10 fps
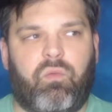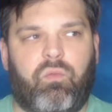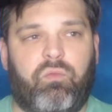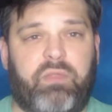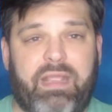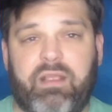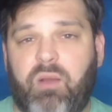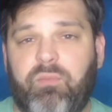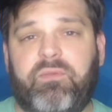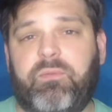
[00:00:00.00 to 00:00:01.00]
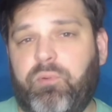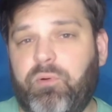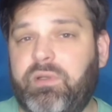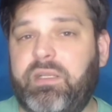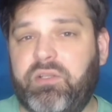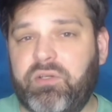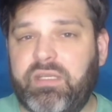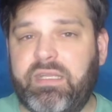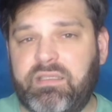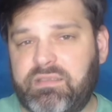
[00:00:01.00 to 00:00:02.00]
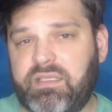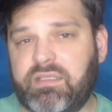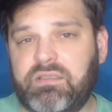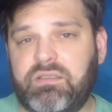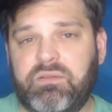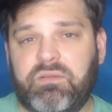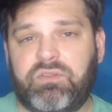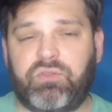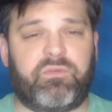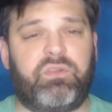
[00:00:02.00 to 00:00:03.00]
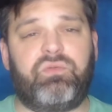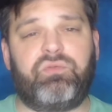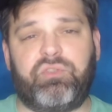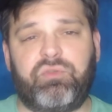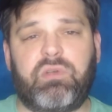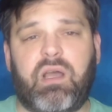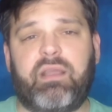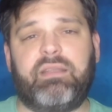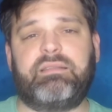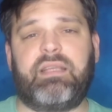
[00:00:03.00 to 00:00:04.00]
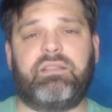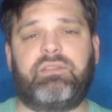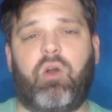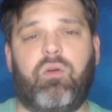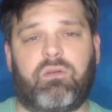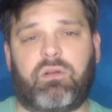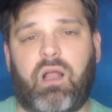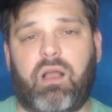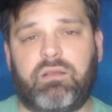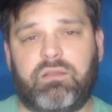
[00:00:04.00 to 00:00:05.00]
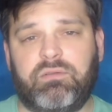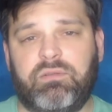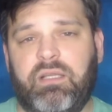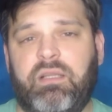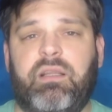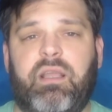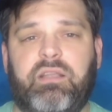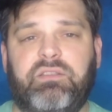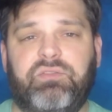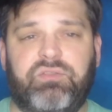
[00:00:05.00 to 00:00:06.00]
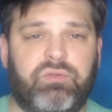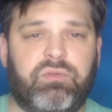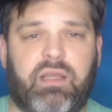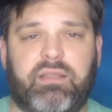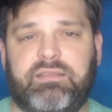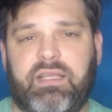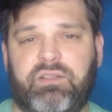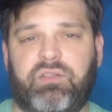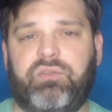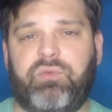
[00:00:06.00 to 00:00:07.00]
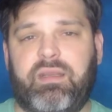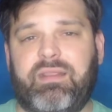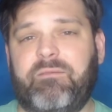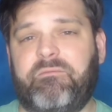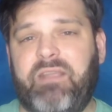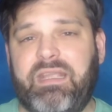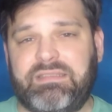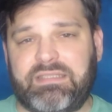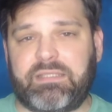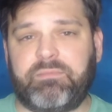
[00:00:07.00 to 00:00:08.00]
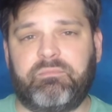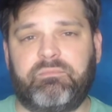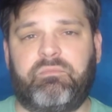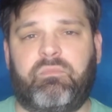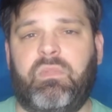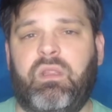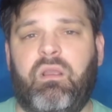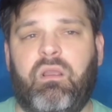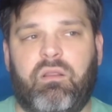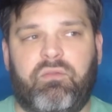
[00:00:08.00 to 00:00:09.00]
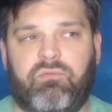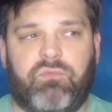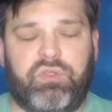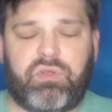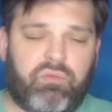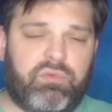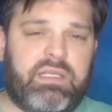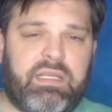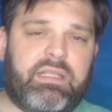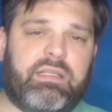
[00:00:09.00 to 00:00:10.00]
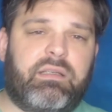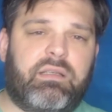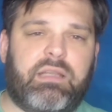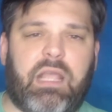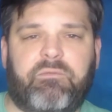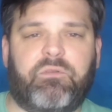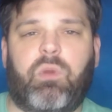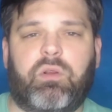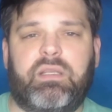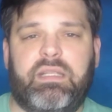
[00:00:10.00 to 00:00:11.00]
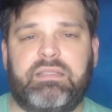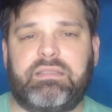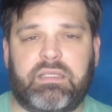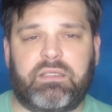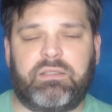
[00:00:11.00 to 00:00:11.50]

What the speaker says: they come with pretty good heat sinks. So if you do not intend to overclock, and you do not intend to do anything fancy, you don't need an aftermarket heatsink.